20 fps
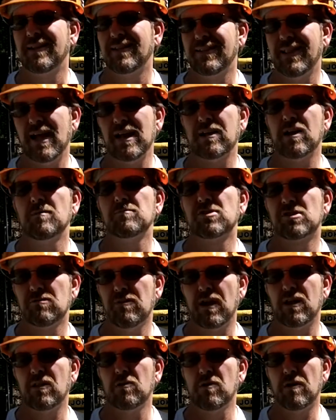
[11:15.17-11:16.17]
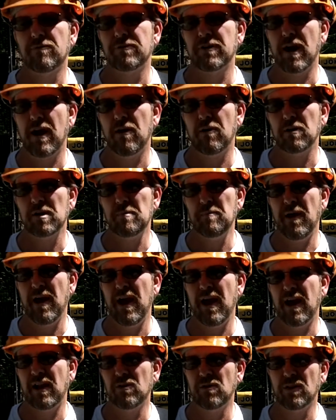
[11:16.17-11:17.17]
that comes directly off your hourly
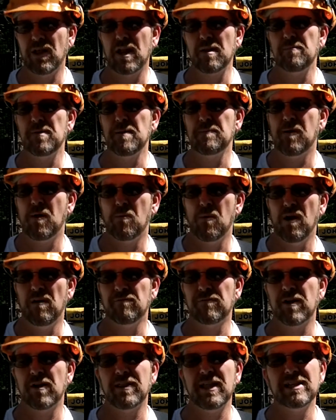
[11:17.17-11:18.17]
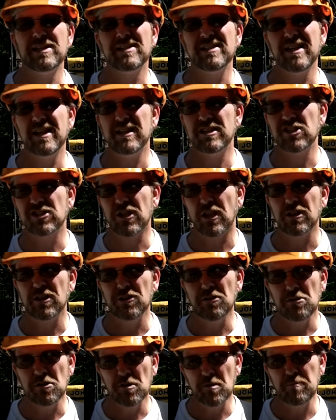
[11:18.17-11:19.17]
pay. I know a lot of people on welfare, they just need just a
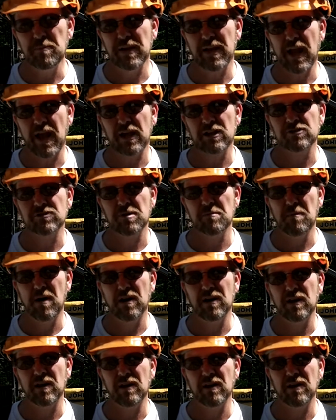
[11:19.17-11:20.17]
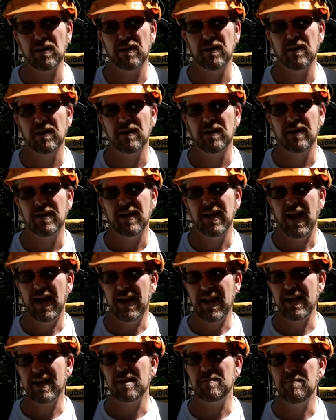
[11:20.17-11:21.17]
little bit of extra money and
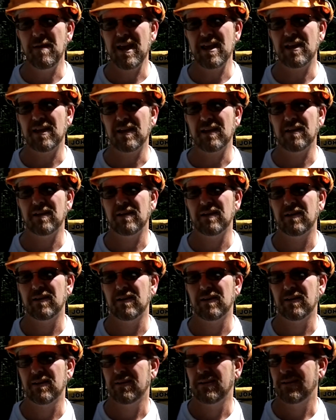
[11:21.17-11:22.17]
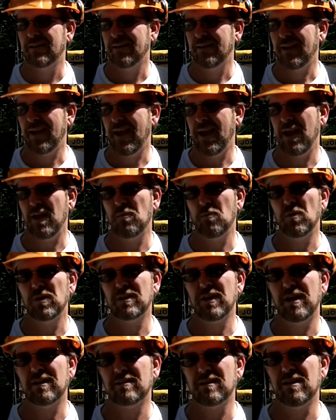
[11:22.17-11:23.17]
they could make it. And what
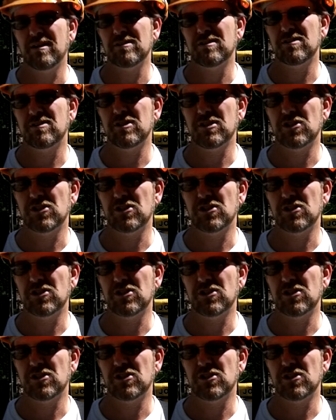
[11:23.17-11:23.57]
that does is